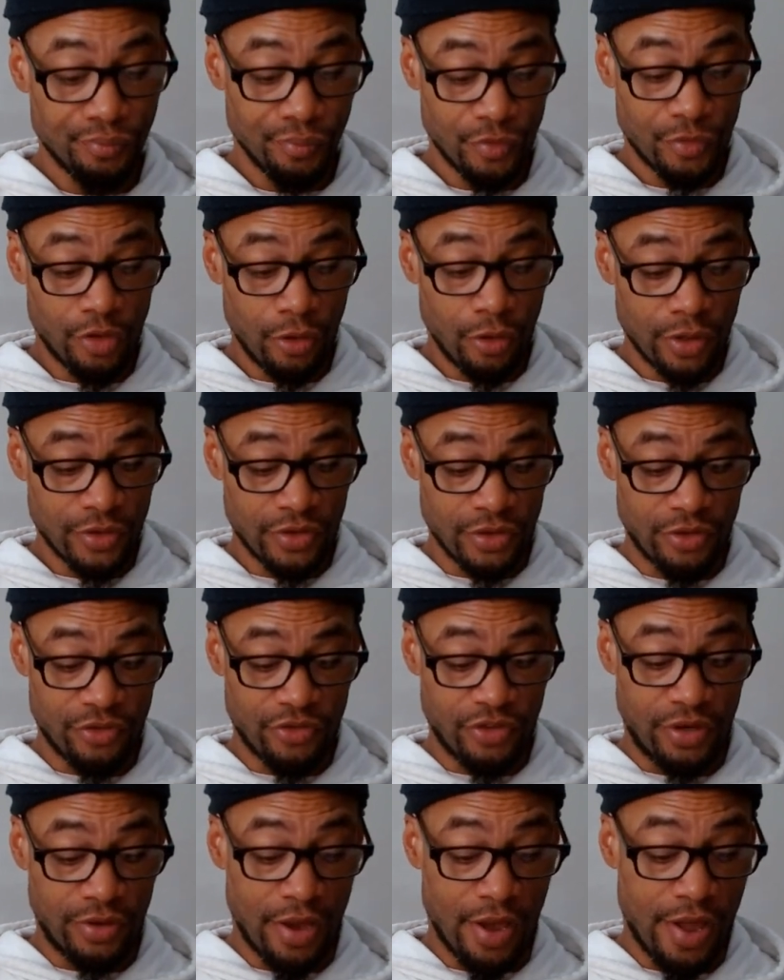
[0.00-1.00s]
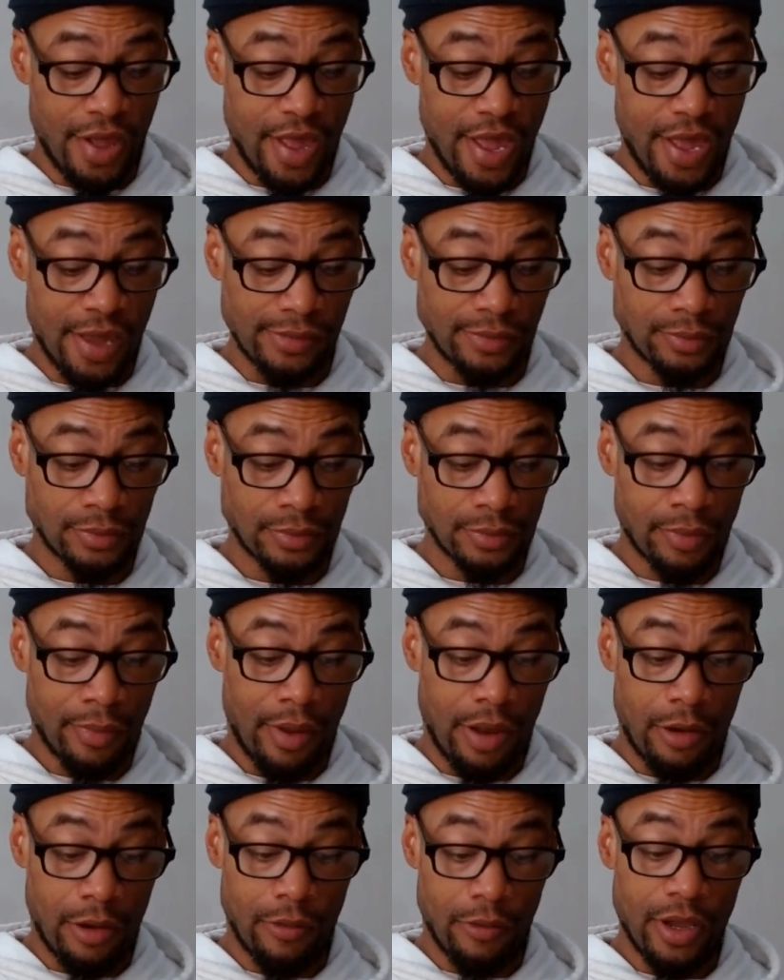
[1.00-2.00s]
Taurus energy. Again,
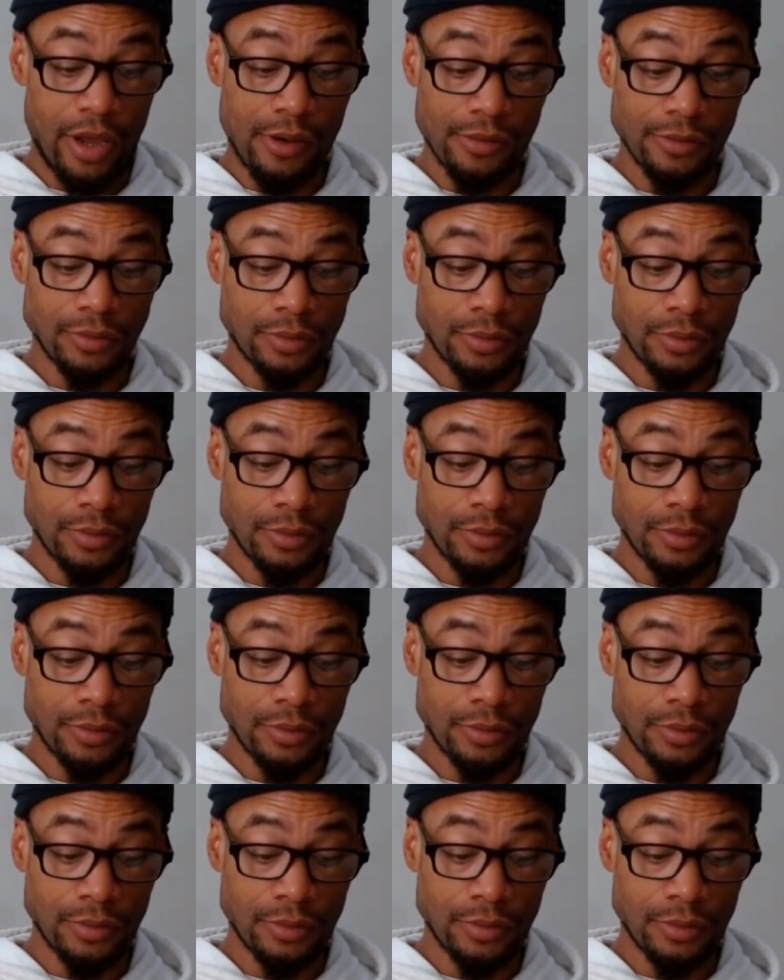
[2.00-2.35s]
here we go.